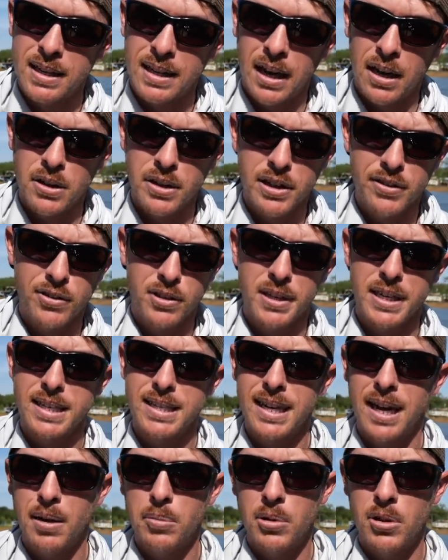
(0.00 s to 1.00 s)
I'll leave a link
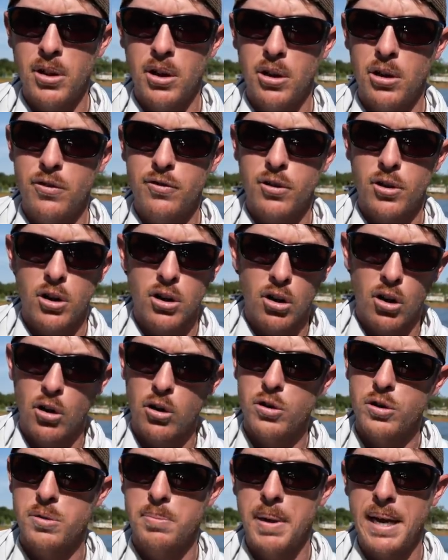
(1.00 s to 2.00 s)
down below for
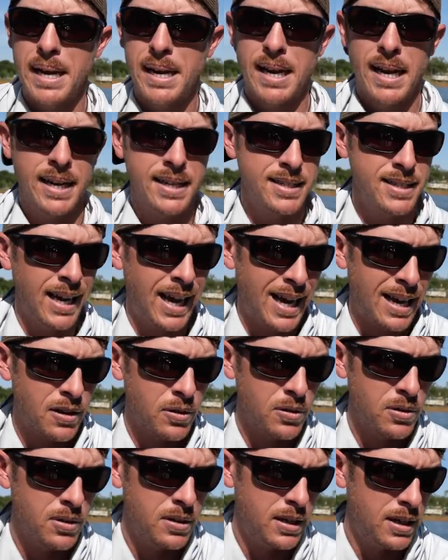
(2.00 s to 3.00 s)
Karl's Bait and
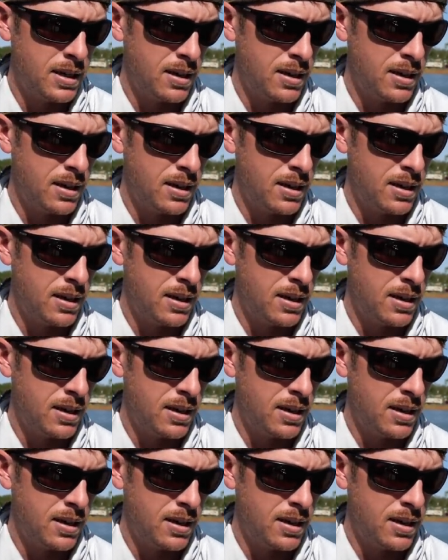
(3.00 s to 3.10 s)
Tackle,